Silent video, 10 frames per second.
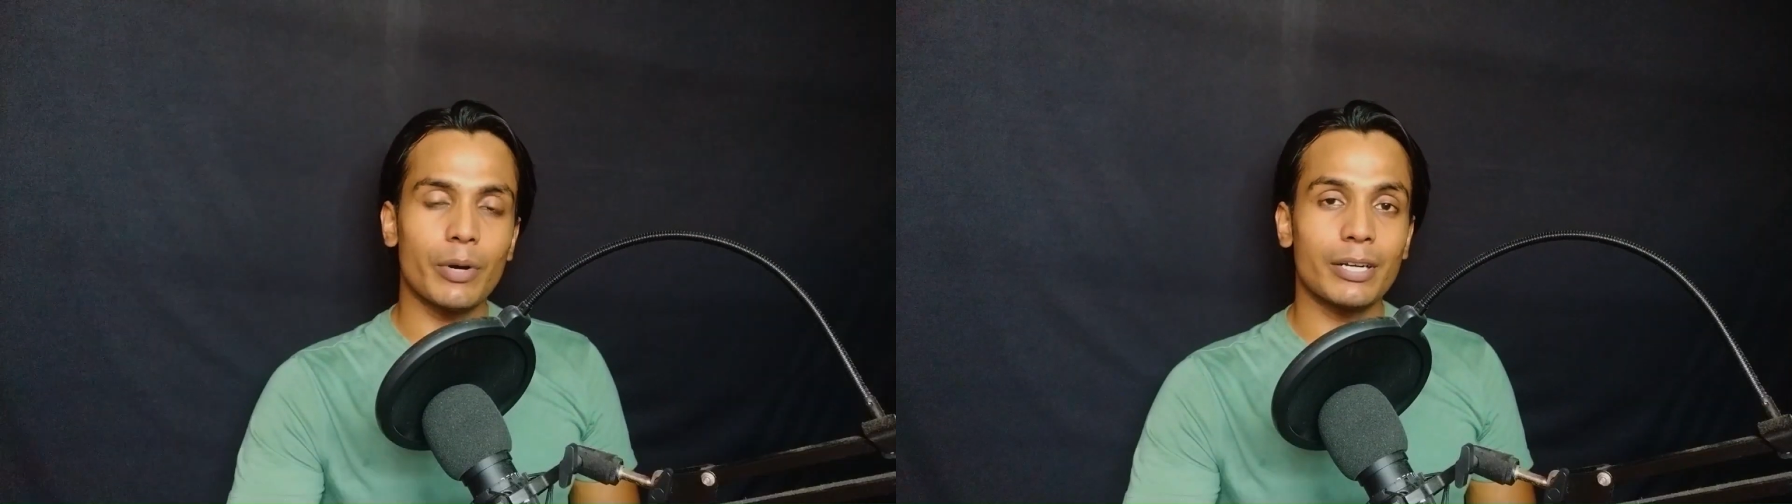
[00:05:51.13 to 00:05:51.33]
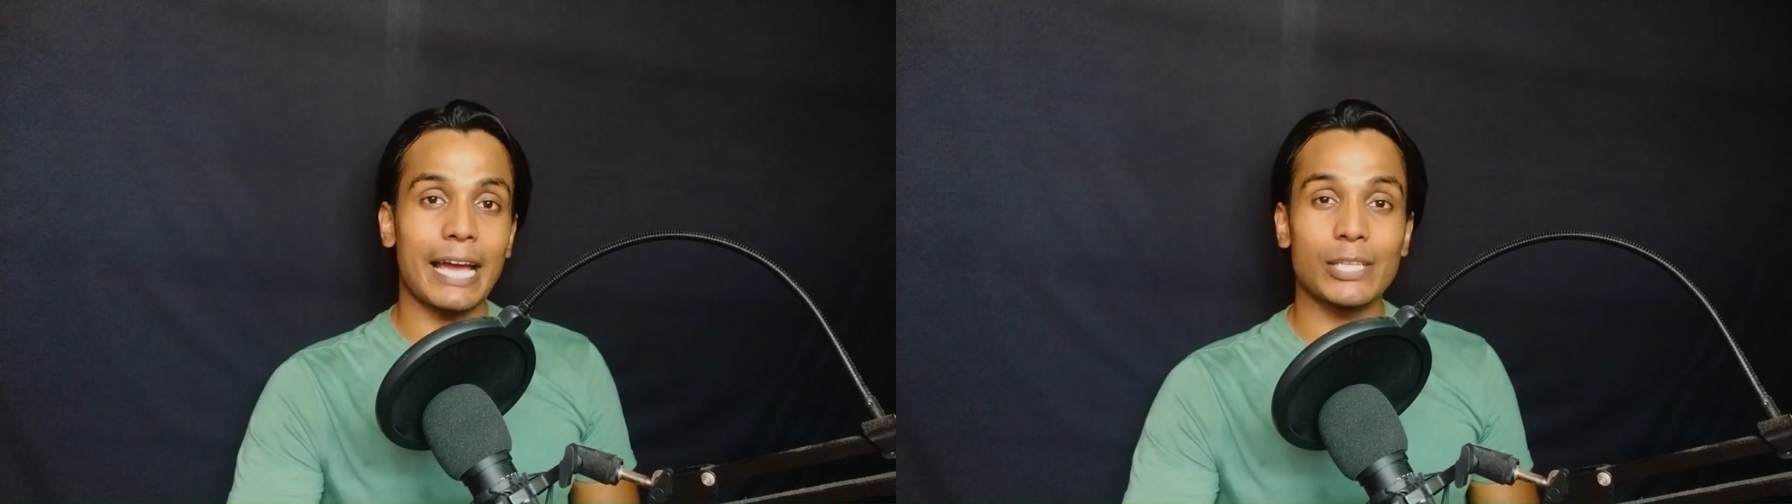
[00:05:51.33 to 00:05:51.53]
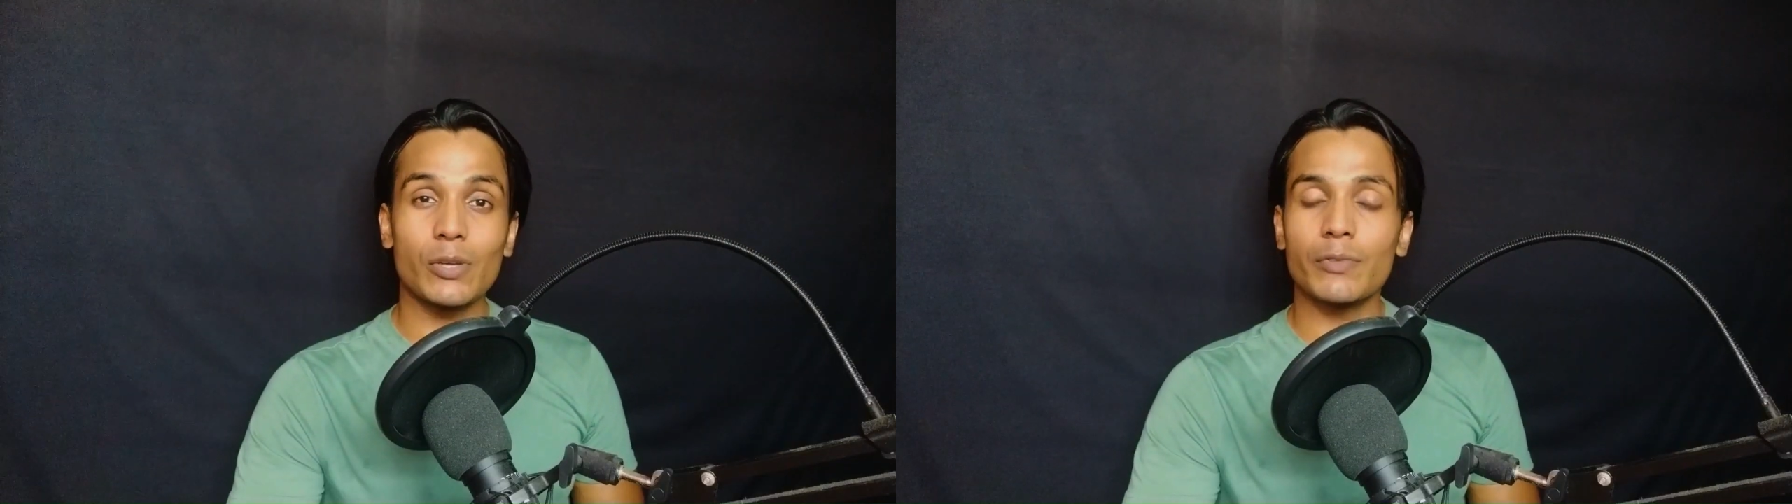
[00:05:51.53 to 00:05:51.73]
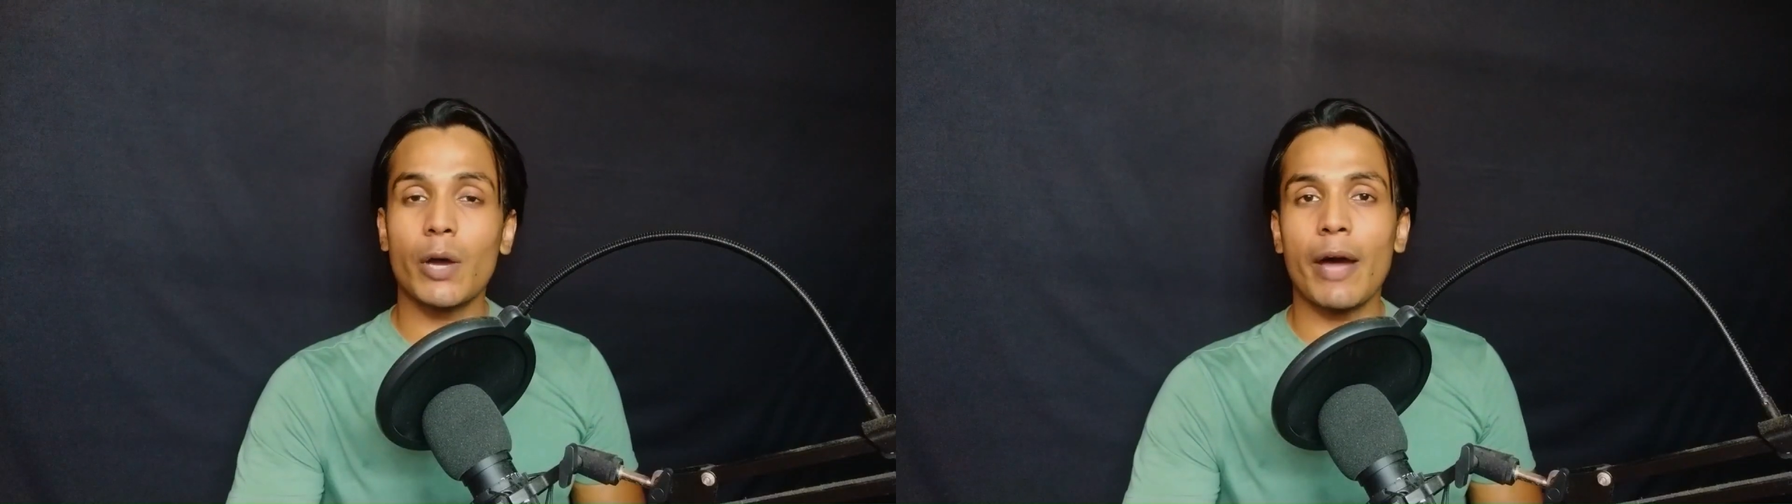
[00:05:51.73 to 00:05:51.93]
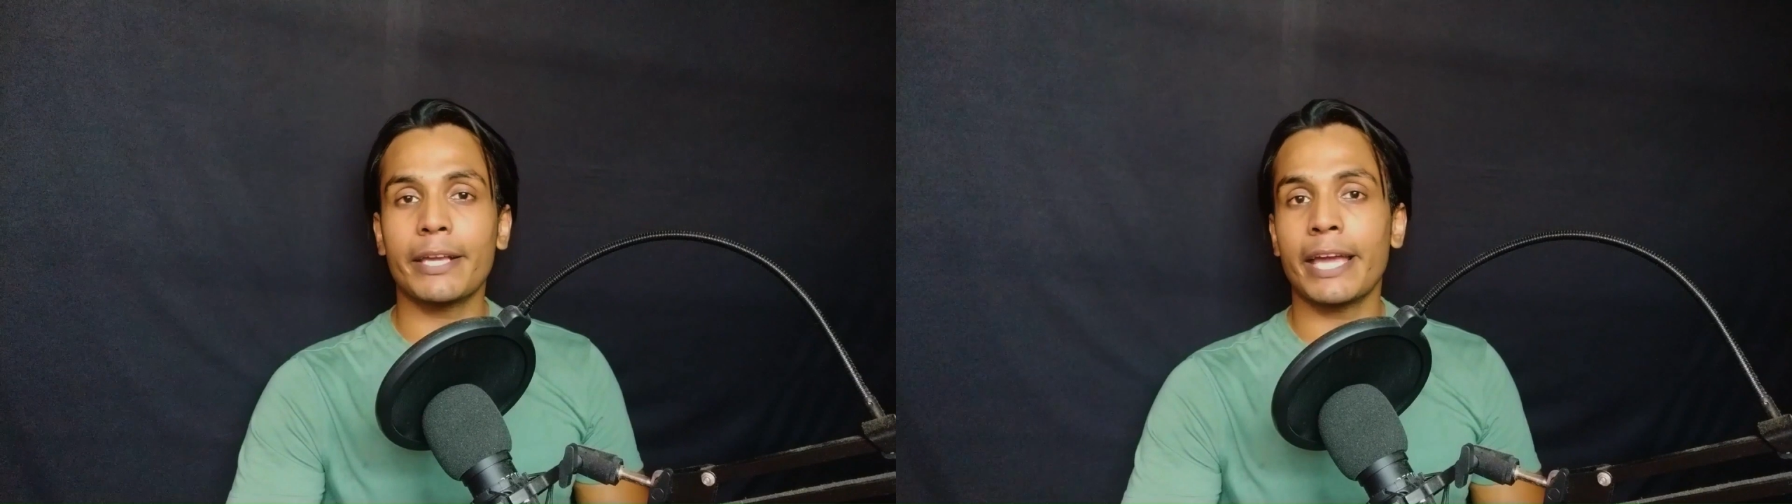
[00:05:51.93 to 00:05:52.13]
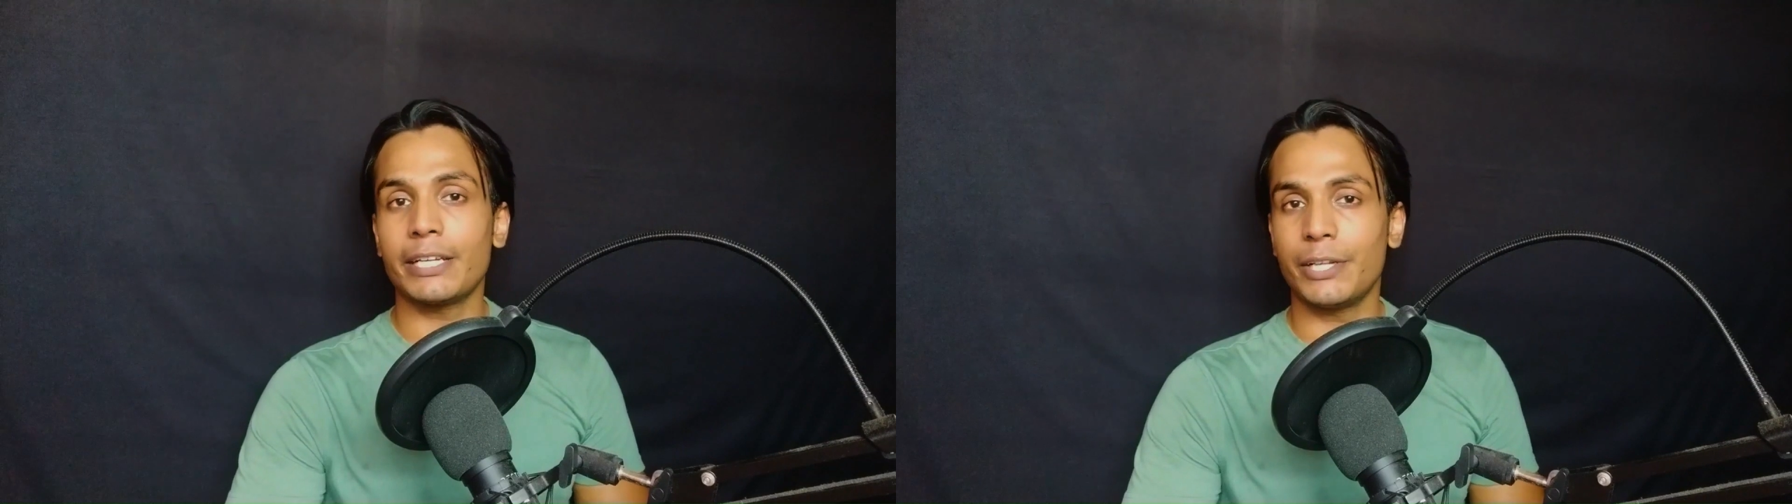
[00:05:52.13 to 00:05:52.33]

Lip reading: but as of now I can